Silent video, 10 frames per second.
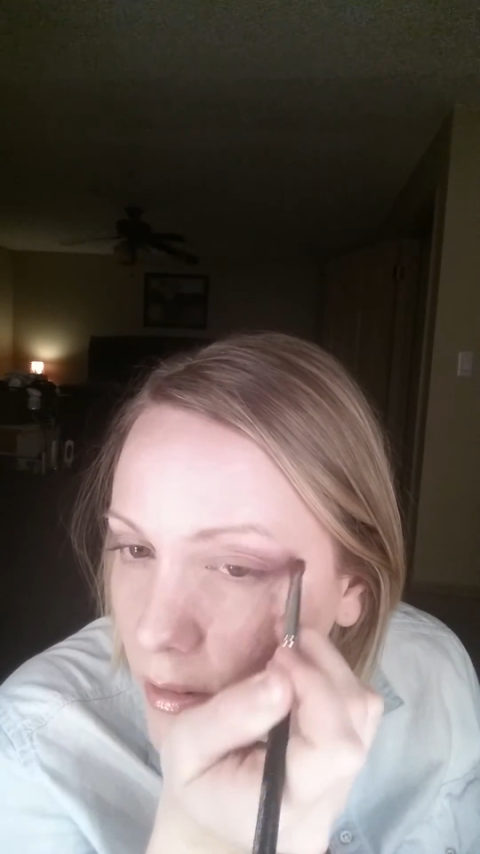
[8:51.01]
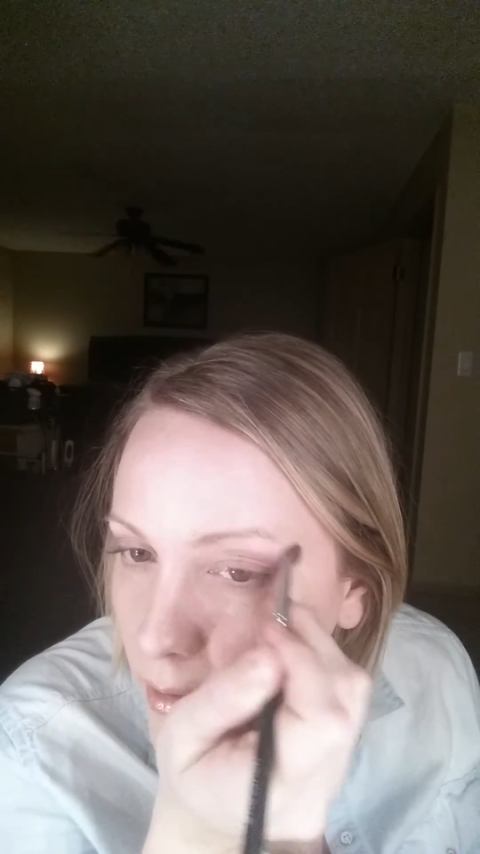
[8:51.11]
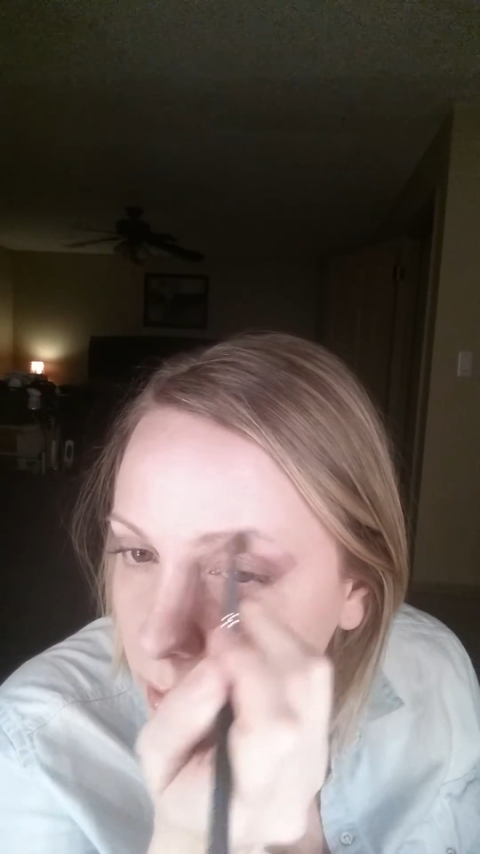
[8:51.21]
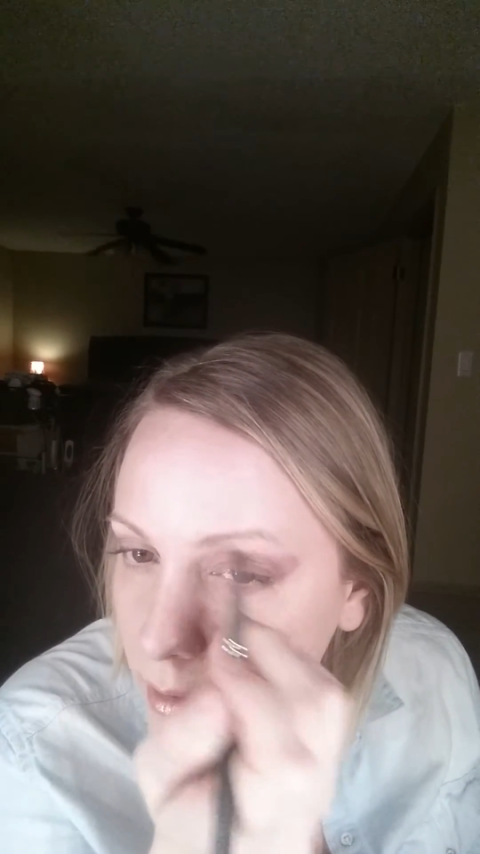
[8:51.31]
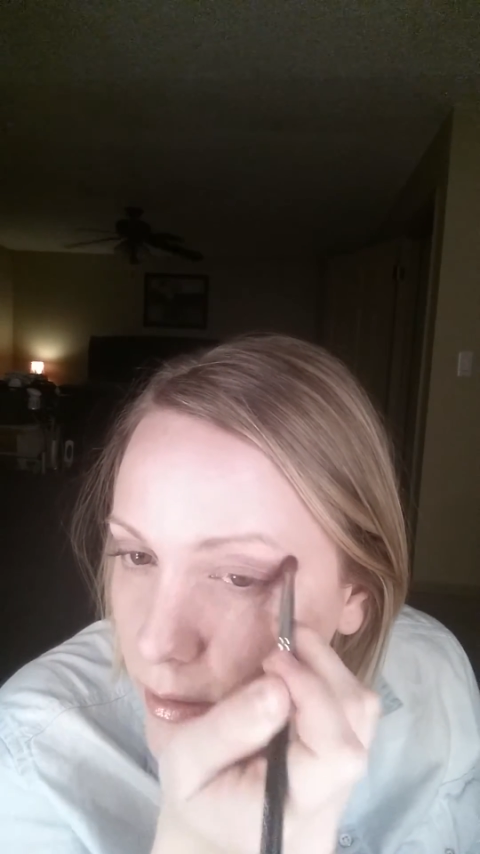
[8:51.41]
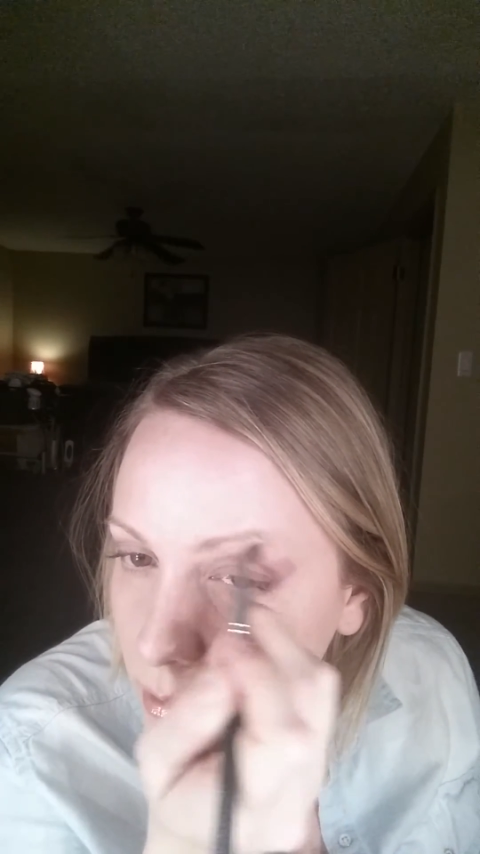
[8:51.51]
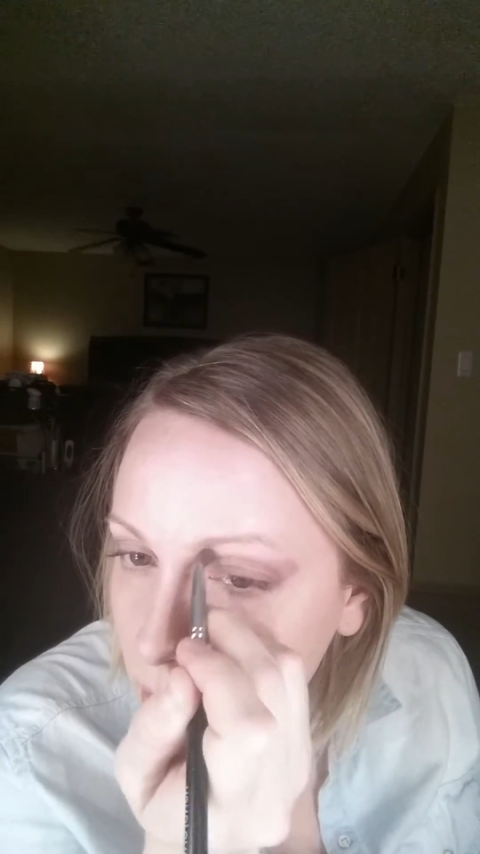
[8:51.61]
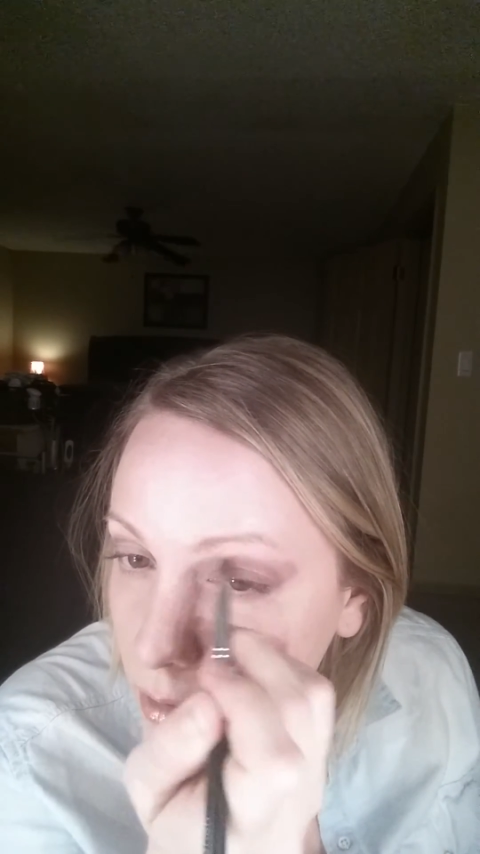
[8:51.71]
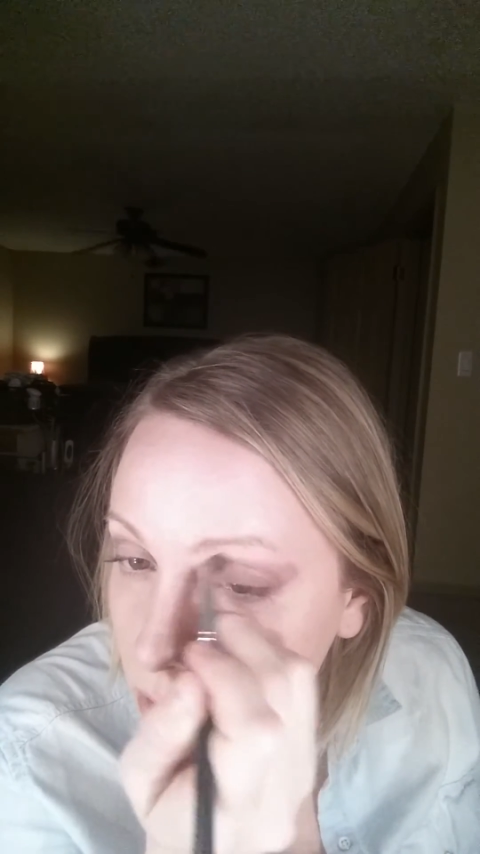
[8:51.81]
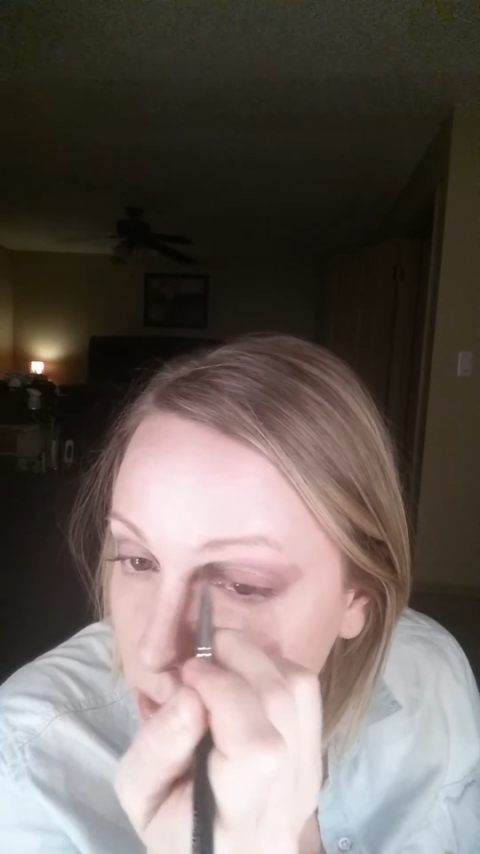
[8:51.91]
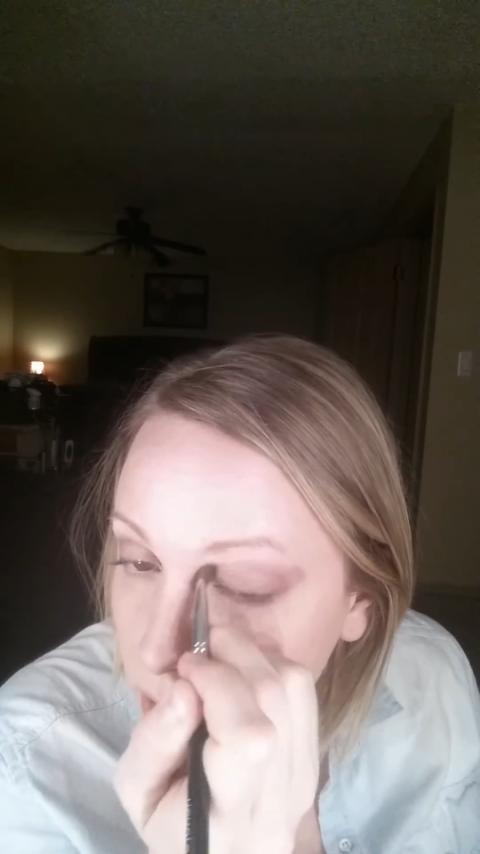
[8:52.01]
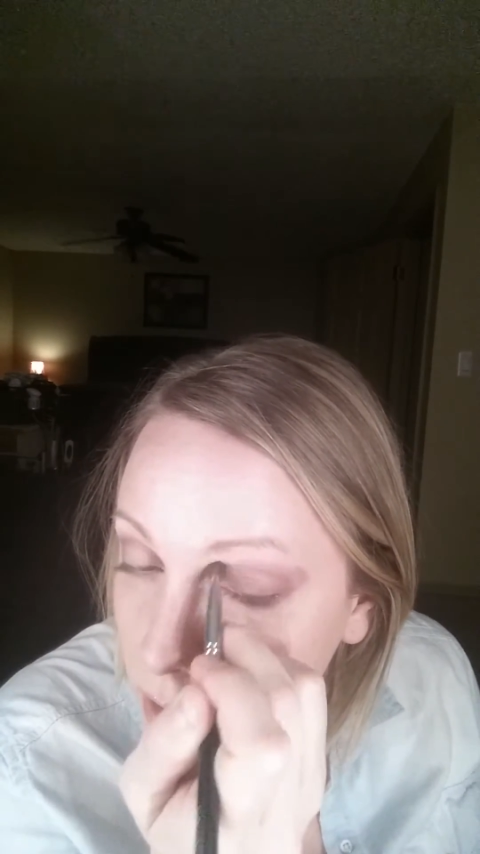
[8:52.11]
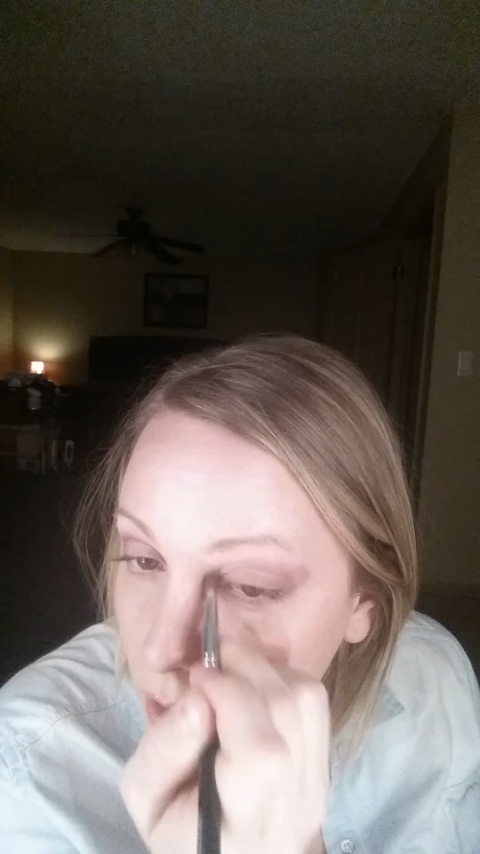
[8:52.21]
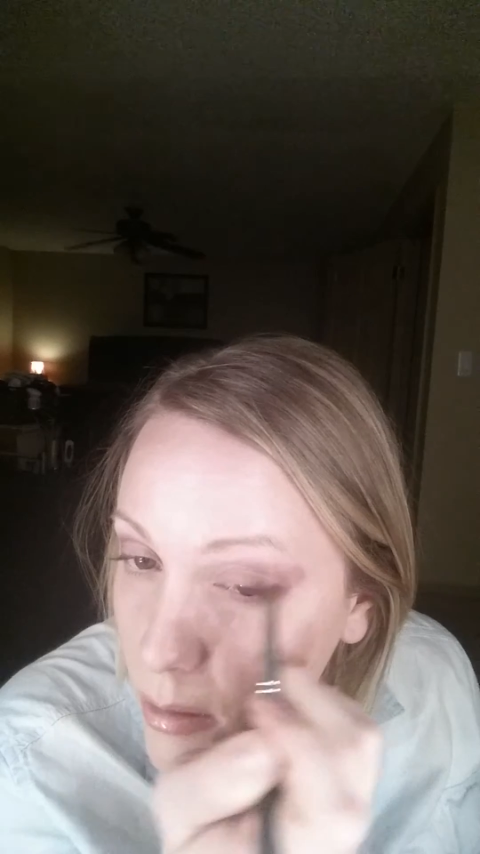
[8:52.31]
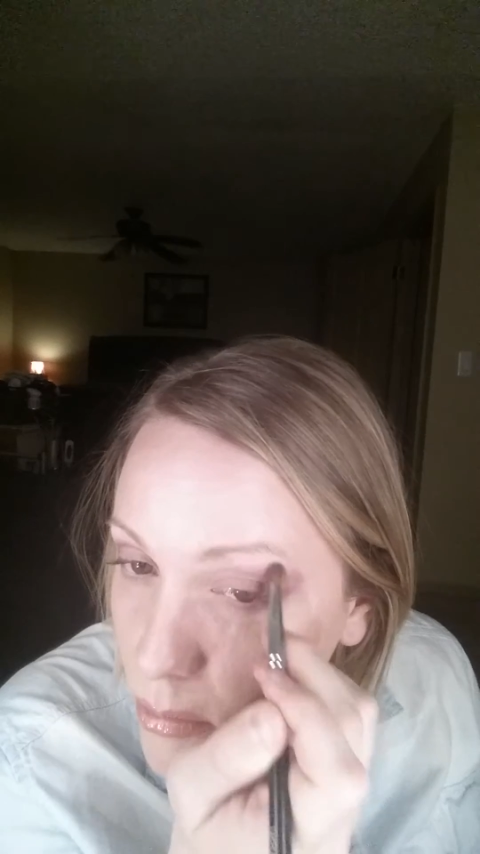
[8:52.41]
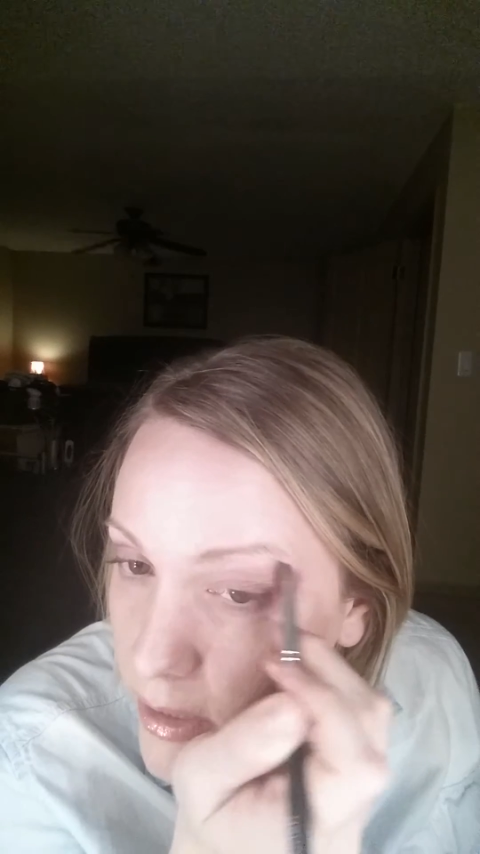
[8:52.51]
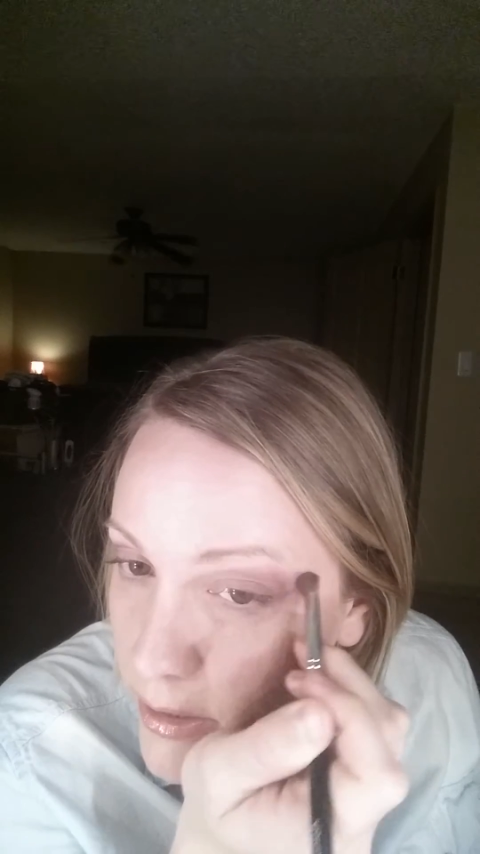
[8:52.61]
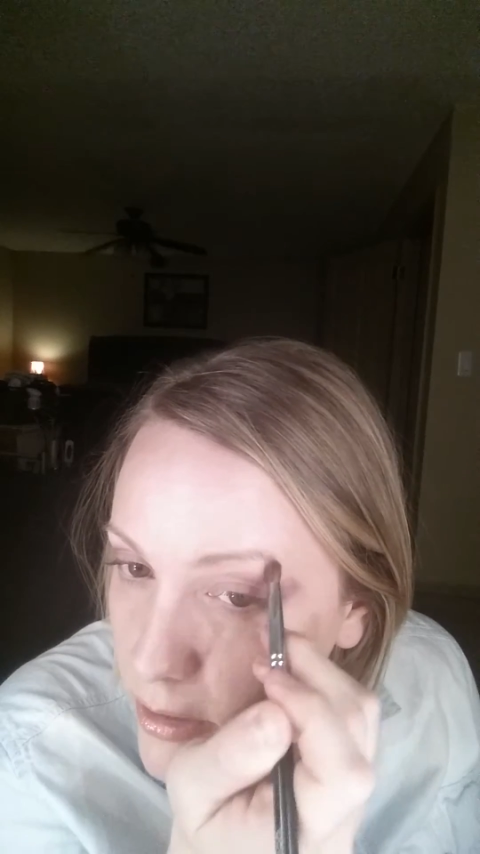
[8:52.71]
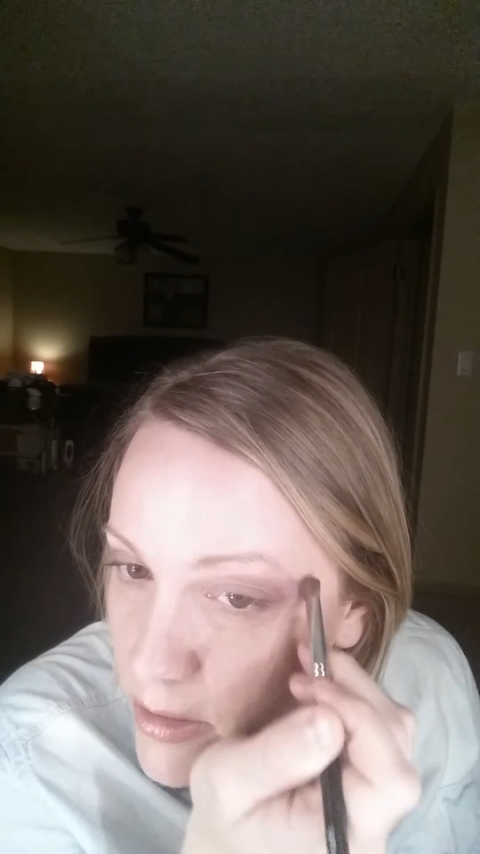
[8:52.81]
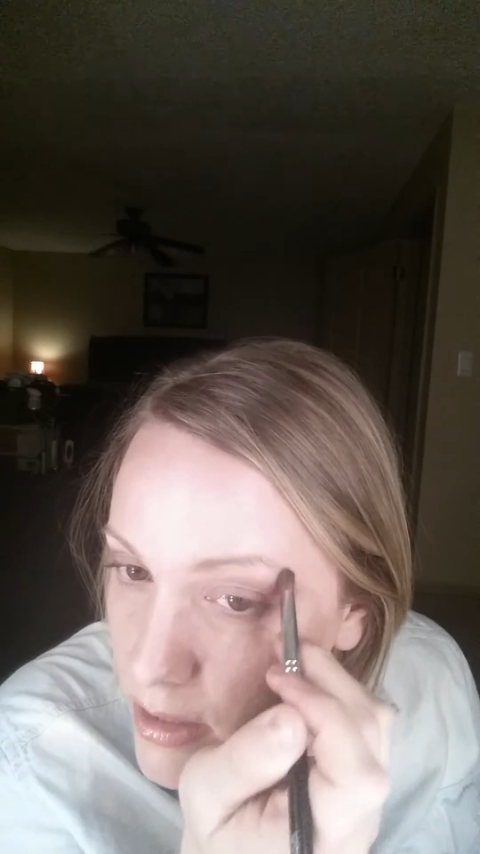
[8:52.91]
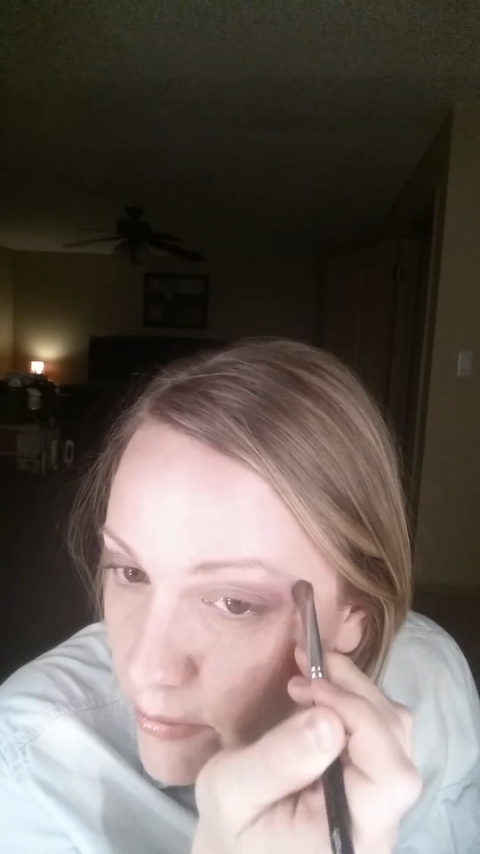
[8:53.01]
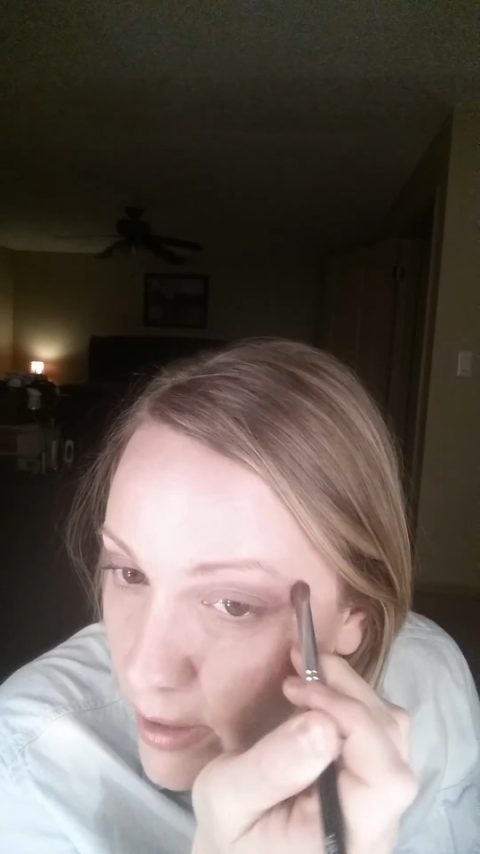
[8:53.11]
Like, girl did not blend her stuff.